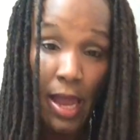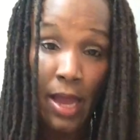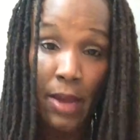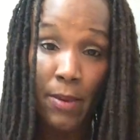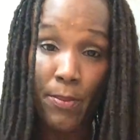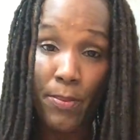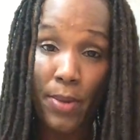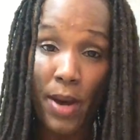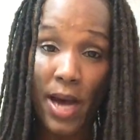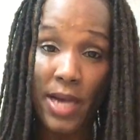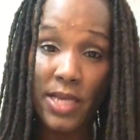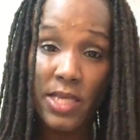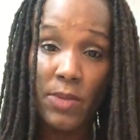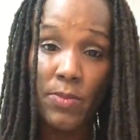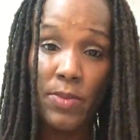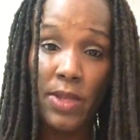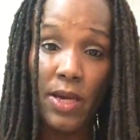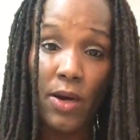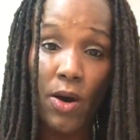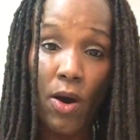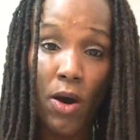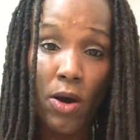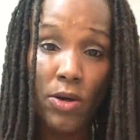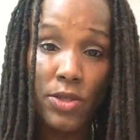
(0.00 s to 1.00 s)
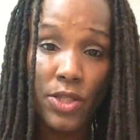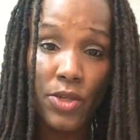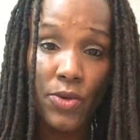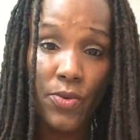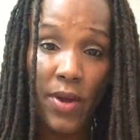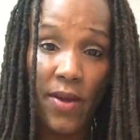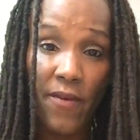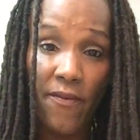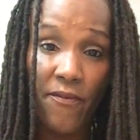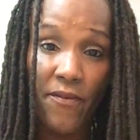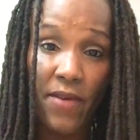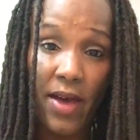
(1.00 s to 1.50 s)
and possibly
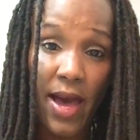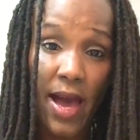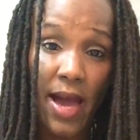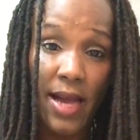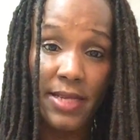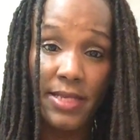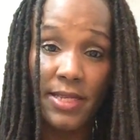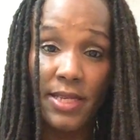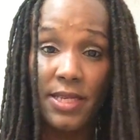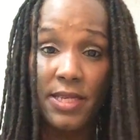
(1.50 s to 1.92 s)
altering facts.